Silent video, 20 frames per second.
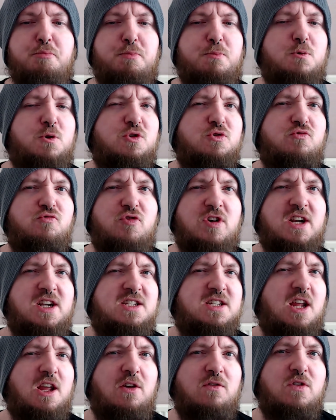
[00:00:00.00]
Doesn't really
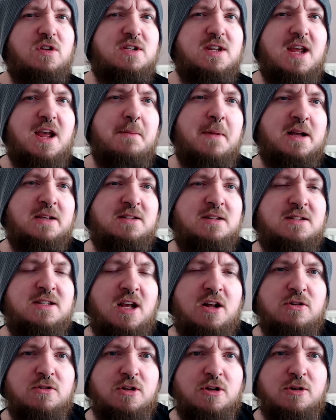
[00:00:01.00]
say if your DM has to
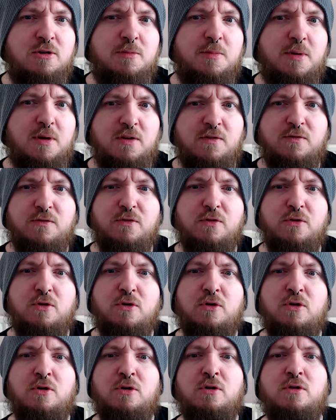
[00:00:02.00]
tell you, but if
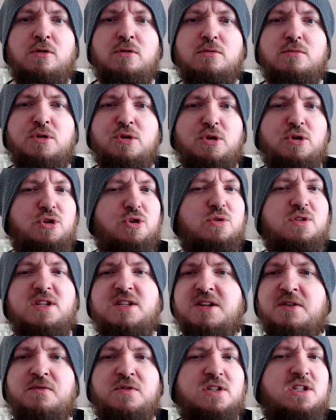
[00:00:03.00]
you can use this
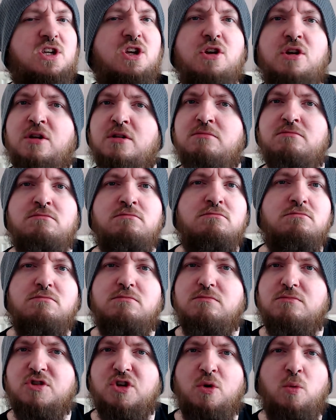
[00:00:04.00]
every turn,
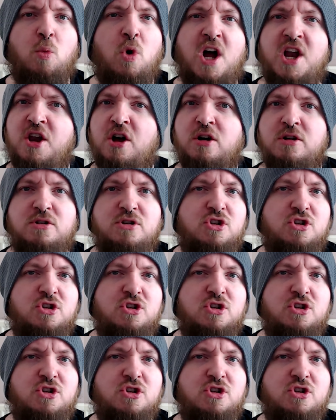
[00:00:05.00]
so why not? You